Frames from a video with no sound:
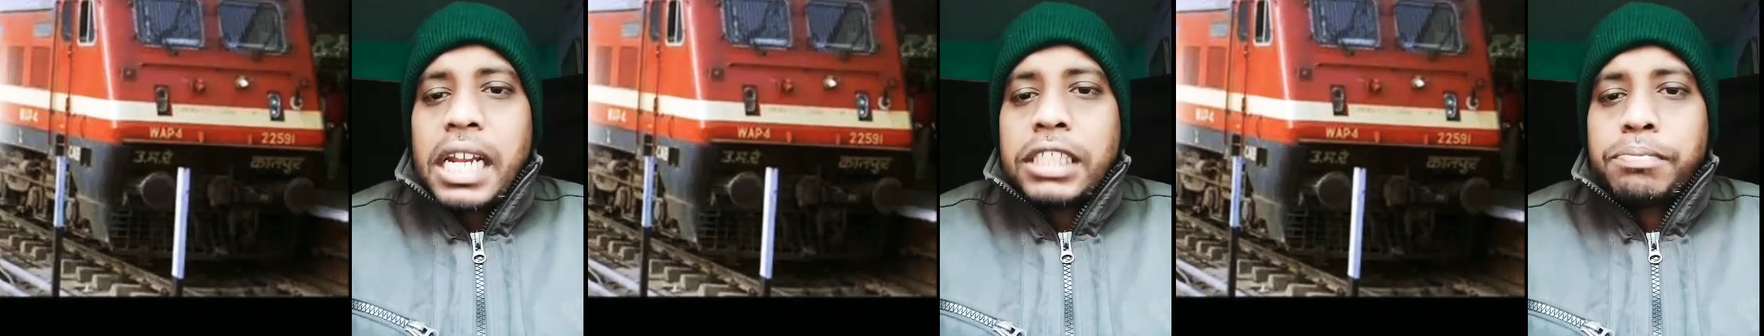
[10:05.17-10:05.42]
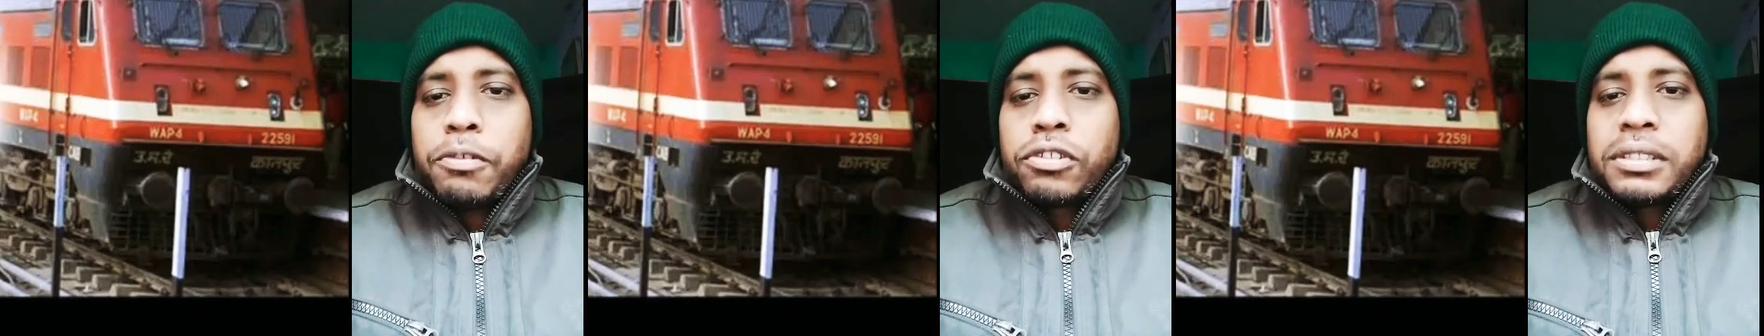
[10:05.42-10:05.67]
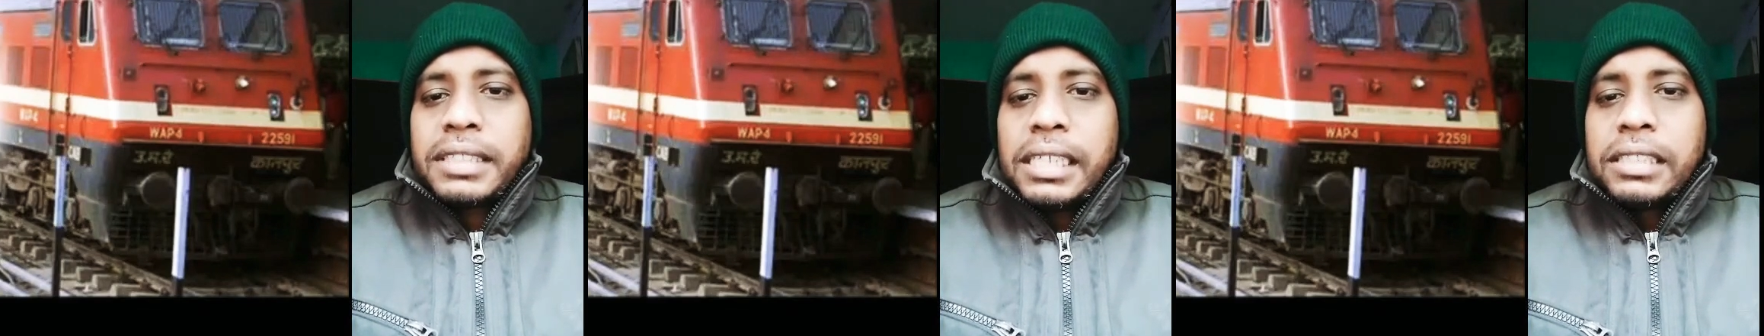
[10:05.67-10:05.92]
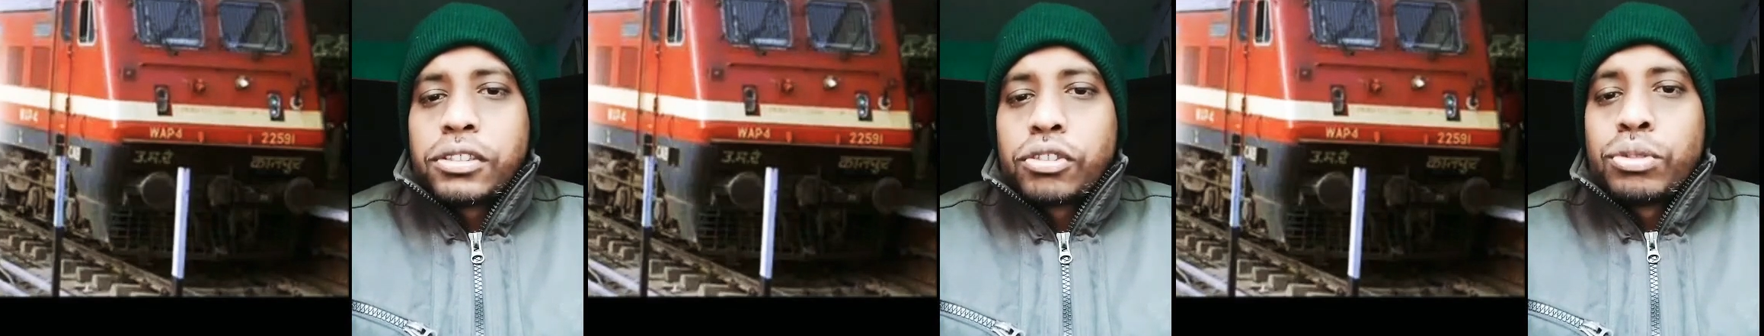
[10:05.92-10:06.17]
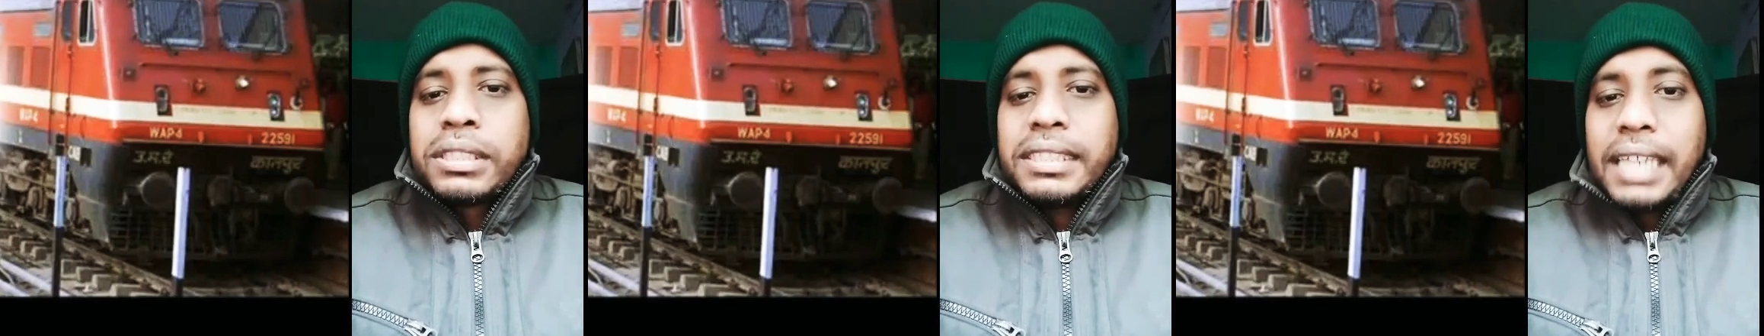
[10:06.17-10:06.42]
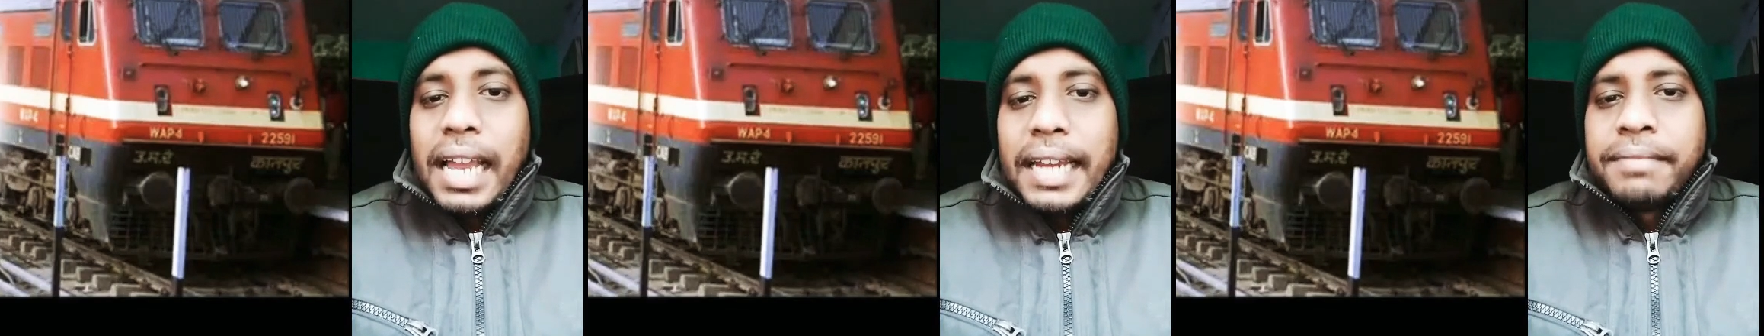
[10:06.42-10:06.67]
transport sales to
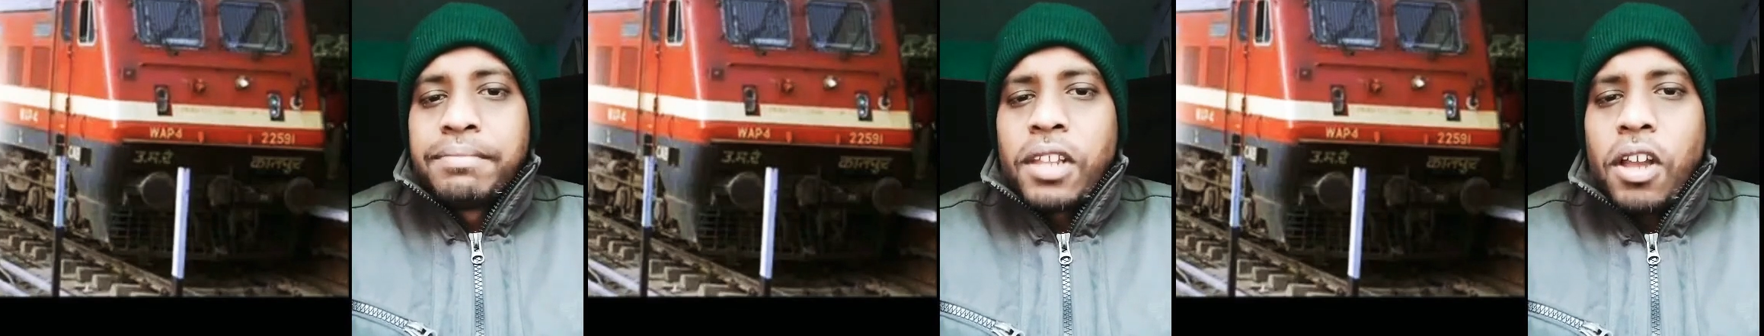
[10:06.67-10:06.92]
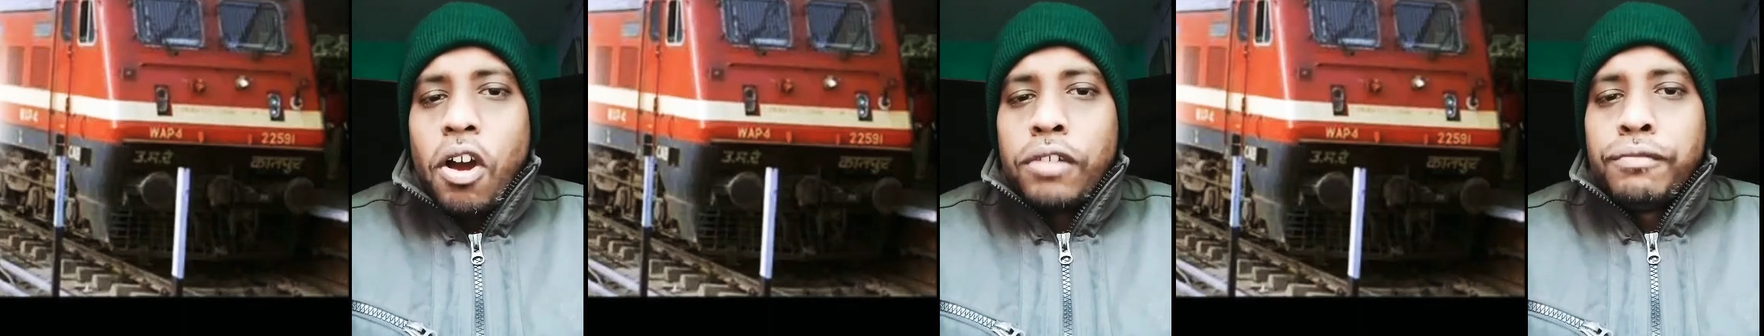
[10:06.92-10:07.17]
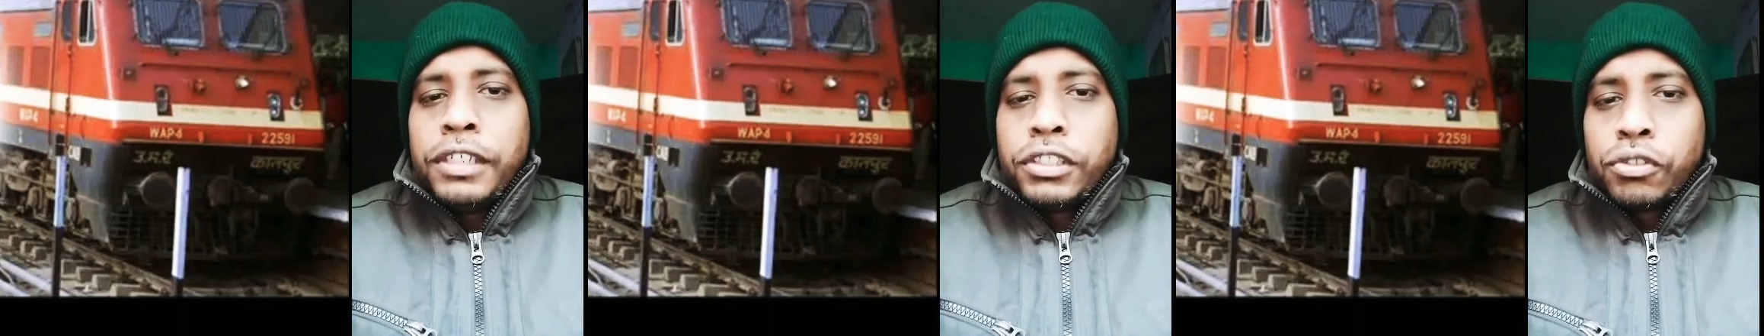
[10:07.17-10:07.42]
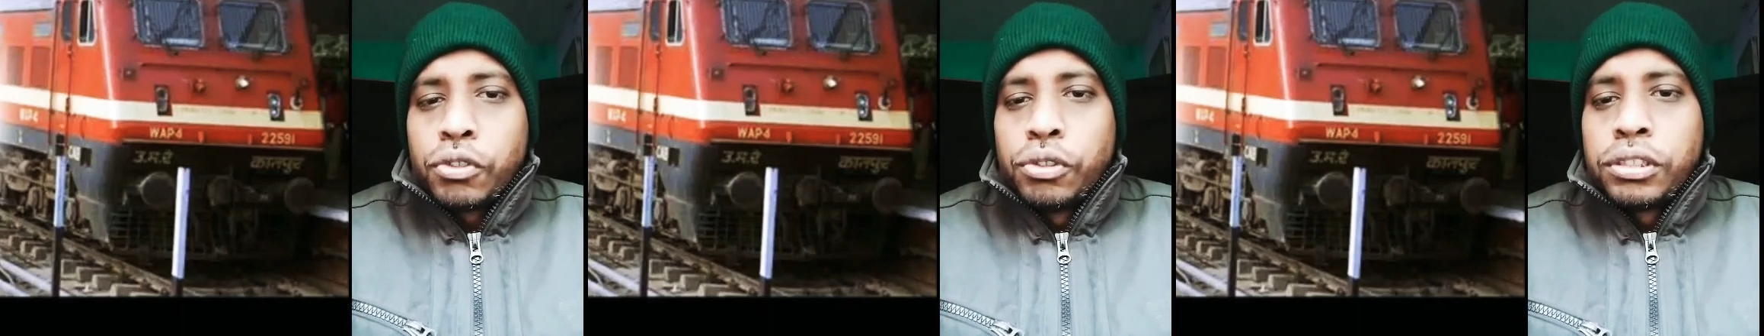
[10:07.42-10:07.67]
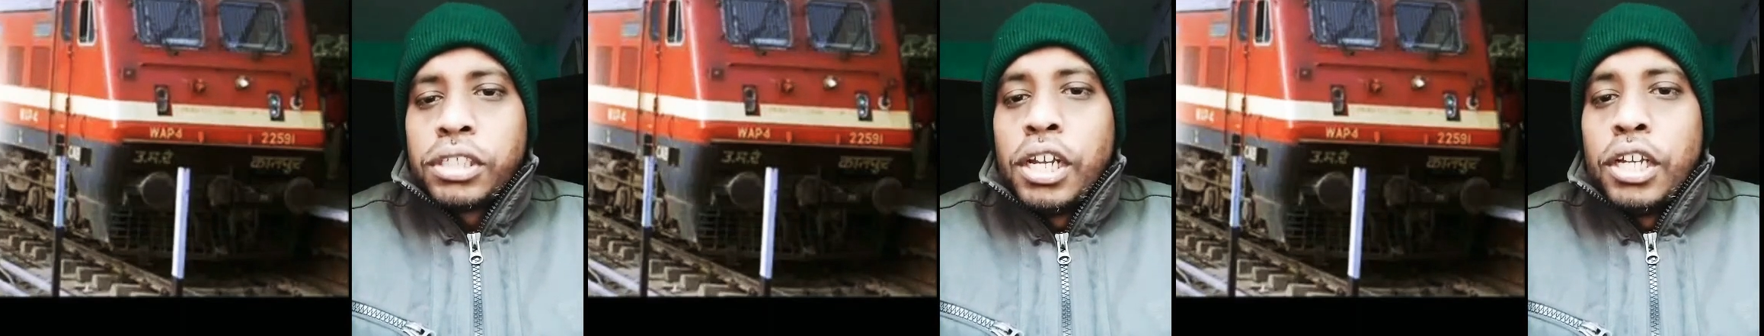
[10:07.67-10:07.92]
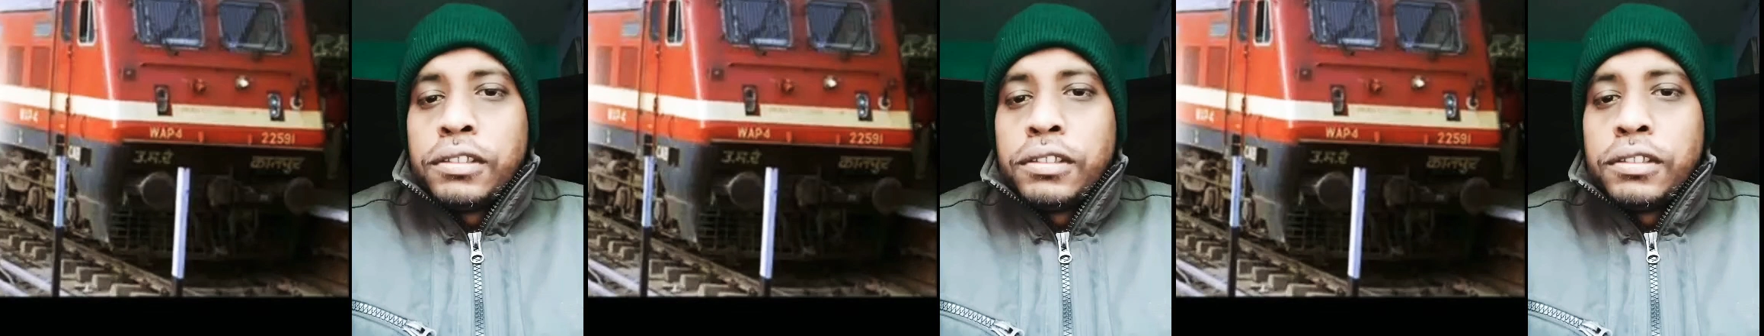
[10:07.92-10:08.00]
decide on which routes